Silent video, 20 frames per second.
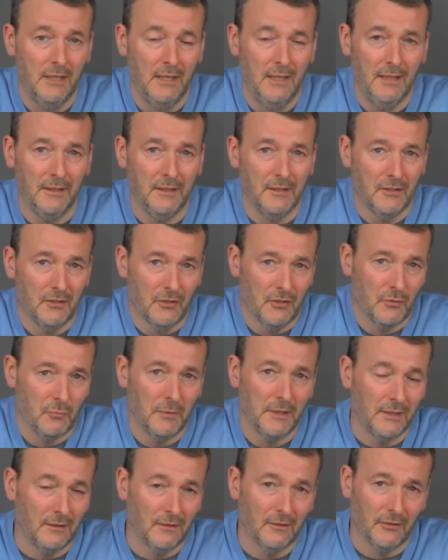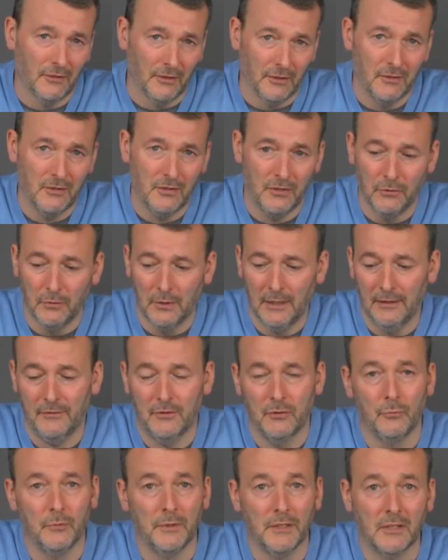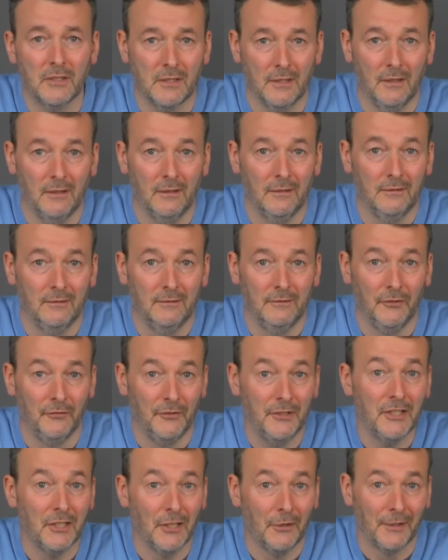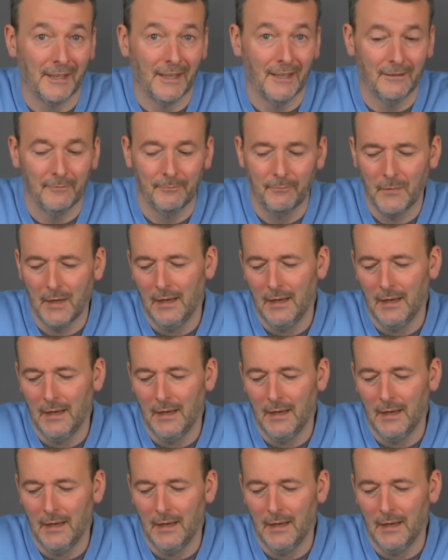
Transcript: and it does mean that you have to restart the video again.